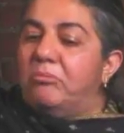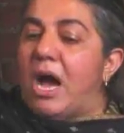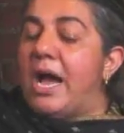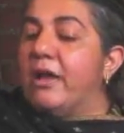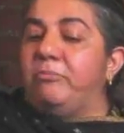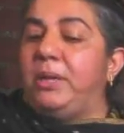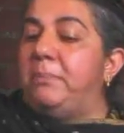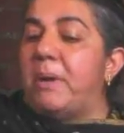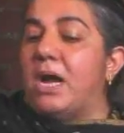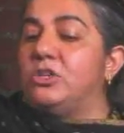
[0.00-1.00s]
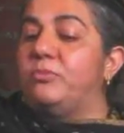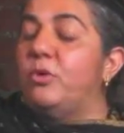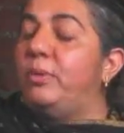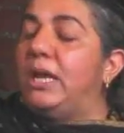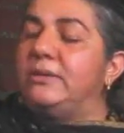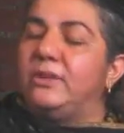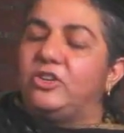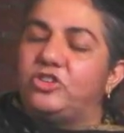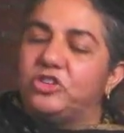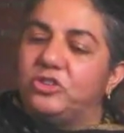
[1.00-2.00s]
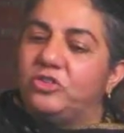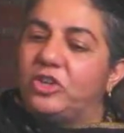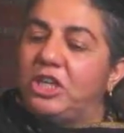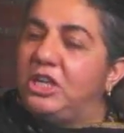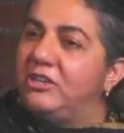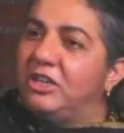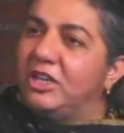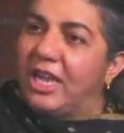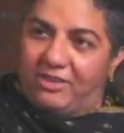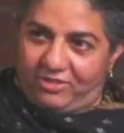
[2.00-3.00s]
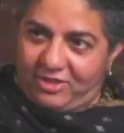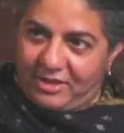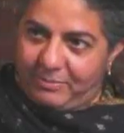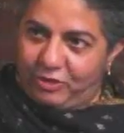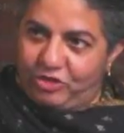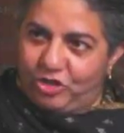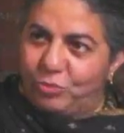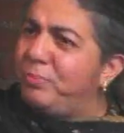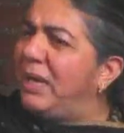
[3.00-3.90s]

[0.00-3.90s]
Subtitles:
I have been part of mobilizations in India against the WTO,